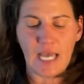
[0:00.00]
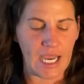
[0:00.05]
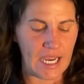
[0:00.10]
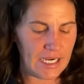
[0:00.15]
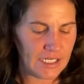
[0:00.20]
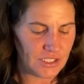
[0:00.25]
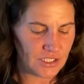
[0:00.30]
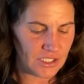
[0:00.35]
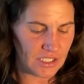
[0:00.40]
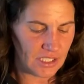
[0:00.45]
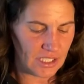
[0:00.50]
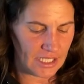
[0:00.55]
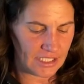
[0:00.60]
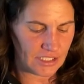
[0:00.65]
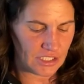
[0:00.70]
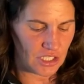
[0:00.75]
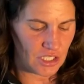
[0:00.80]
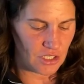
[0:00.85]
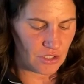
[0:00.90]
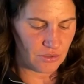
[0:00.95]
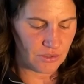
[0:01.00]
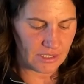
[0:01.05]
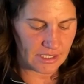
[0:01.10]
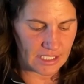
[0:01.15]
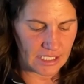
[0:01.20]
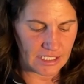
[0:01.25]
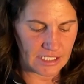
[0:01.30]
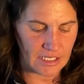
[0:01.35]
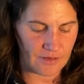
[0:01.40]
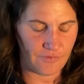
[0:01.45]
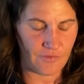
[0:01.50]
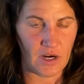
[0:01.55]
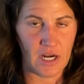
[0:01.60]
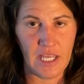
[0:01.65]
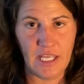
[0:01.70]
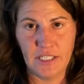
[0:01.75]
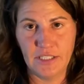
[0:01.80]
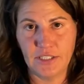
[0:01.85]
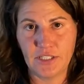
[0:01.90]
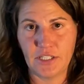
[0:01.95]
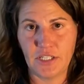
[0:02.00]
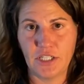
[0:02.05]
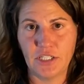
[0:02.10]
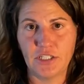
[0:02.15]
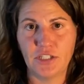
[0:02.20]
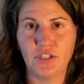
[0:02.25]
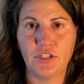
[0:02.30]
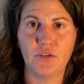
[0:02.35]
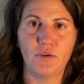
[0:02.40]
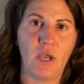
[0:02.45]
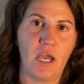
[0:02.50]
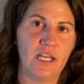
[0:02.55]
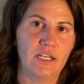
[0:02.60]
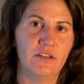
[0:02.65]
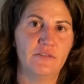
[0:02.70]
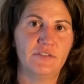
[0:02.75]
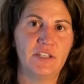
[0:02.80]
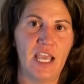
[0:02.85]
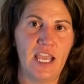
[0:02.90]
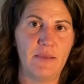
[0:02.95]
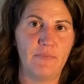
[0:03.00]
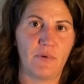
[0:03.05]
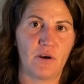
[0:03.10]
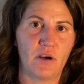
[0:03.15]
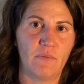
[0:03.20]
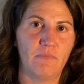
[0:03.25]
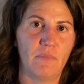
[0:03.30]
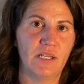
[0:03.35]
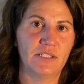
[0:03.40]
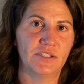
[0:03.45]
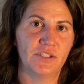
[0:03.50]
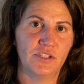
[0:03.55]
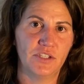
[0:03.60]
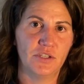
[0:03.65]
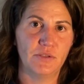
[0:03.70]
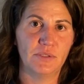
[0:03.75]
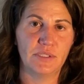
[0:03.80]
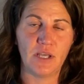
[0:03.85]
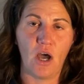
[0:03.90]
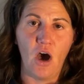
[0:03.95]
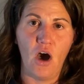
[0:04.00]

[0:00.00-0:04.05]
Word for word: I actually like to use the different inserts to kind of taper muzzle use